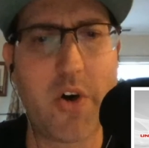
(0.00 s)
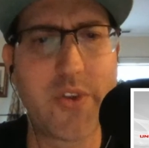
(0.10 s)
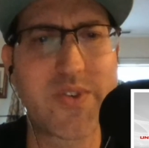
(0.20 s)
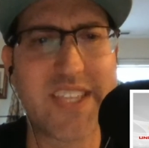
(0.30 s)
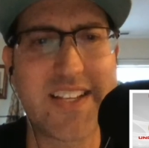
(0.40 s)

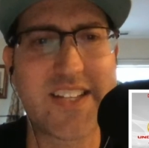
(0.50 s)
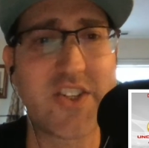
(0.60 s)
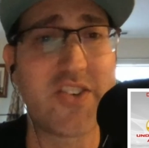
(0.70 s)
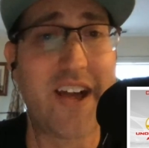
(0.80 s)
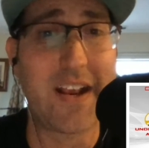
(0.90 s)
all those things
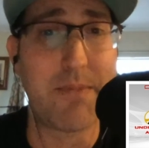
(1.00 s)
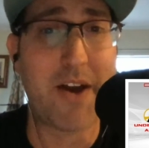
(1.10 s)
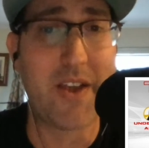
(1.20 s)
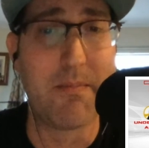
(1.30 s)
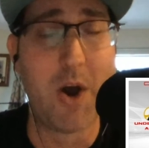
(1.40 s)
that you like
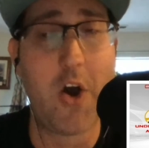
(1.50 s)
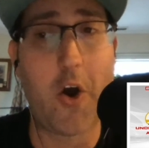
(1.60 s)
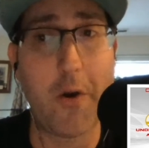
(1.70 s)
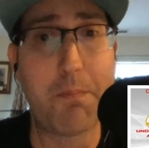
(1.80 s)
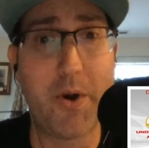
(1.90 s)
about him
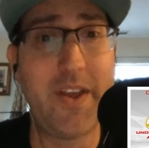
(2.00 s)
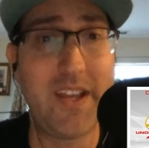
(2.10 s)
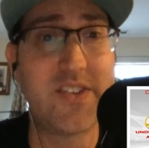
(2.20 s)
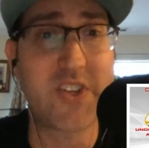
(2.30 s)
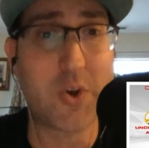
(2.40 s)
are put
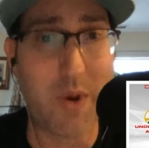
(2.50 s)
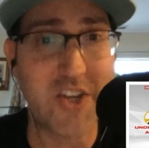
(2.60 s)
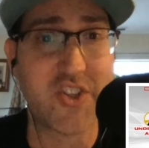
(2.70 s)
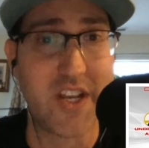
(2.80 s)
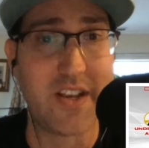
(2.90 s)
into
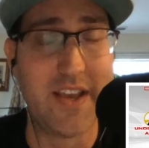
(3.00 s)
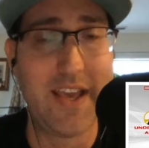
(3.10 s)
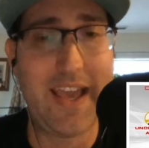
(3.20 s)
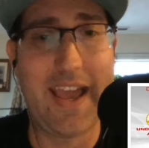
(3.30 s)
question.